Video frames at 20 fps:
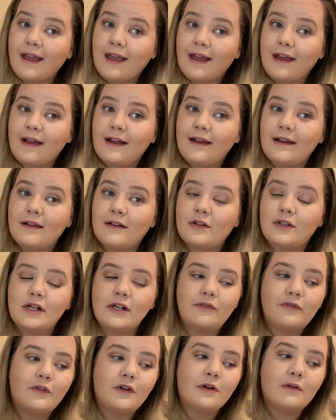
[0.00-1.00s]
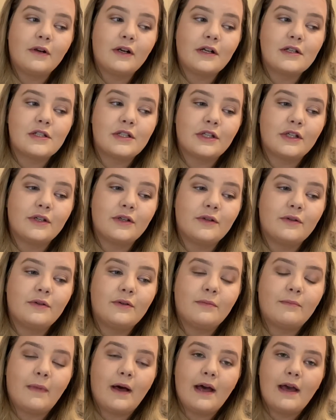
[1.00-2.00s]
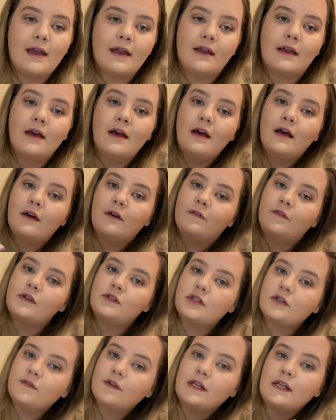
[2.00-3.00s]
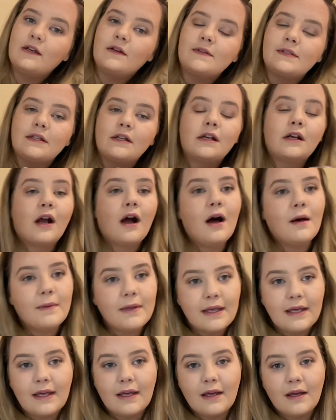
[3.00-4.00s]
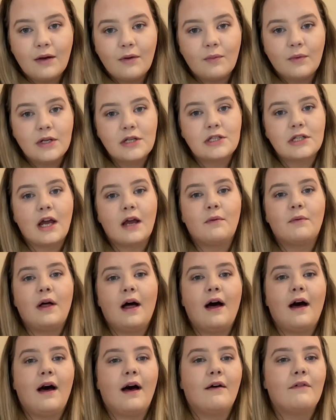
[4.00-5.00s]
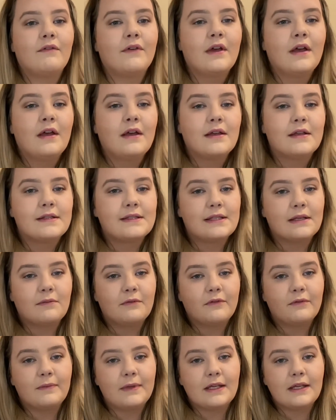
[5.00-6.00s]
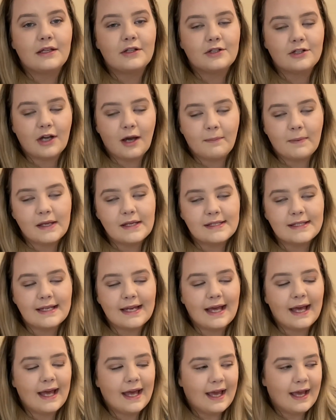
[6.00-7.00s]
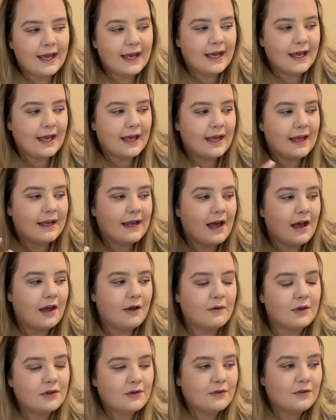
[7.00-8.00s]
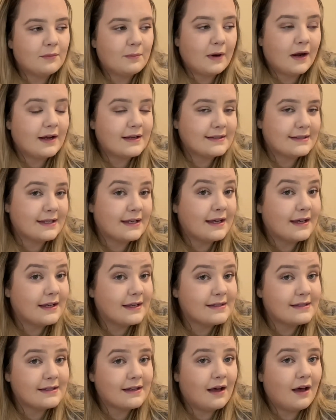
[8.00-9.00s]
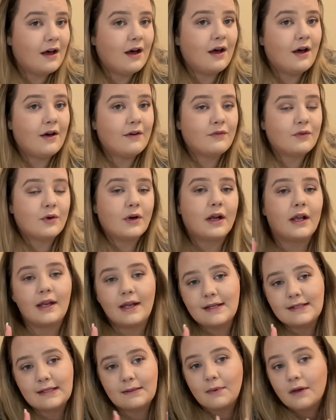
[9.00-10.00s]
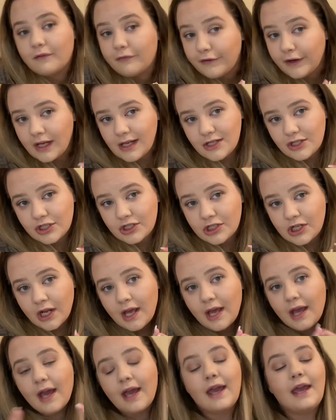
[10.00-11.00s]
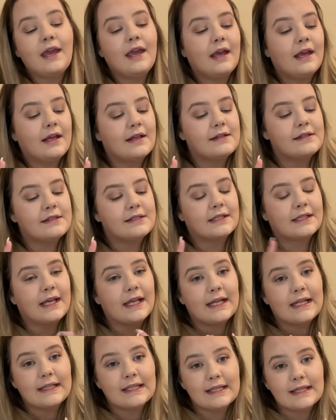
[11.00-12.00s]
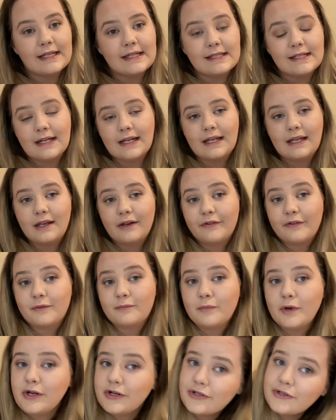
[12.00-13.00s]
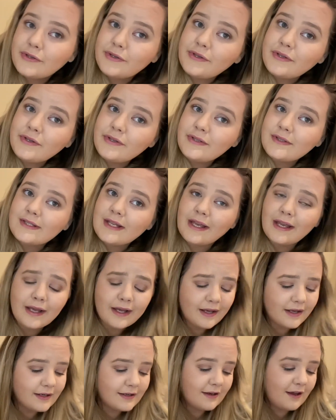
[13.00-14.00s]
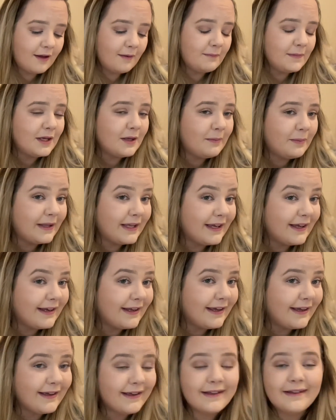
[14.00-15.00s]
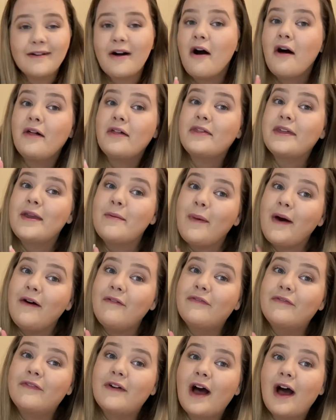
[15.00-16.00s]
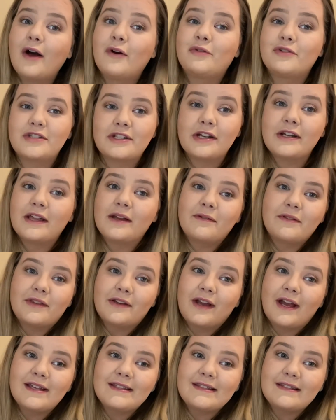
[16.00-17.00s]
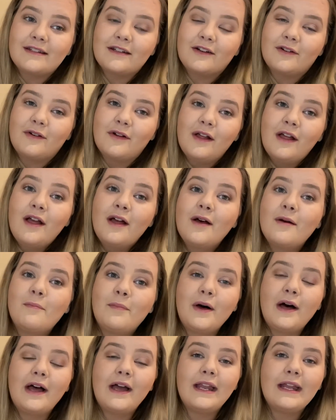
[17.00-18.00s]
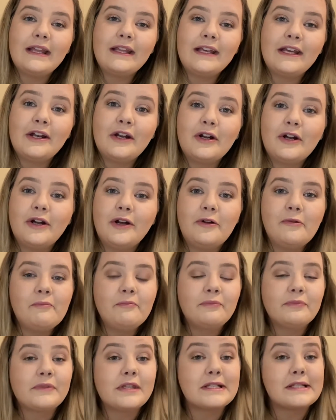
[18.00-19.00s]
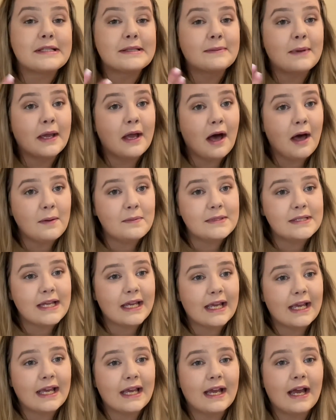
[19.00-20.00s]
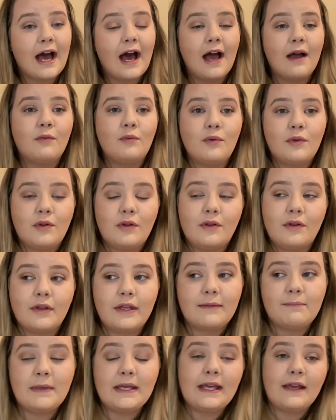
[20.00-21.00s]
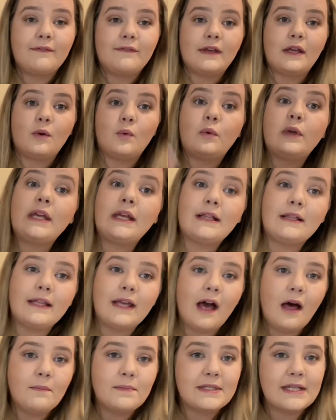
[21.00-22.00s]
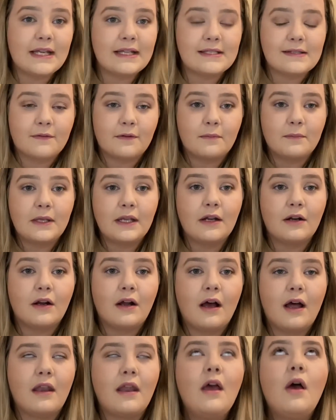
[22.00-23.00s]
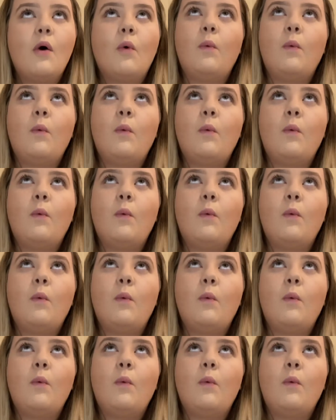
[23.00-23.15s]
And look forward to my future videos that are coming, which I will have some of me shopping today and how I went through the process of organizing my fridge and getting the things that I needed from Marshall's and meal planning and all of the above. I will share that with you guys too. But in the interim, this is my update. I will be giving weekly updates from here on.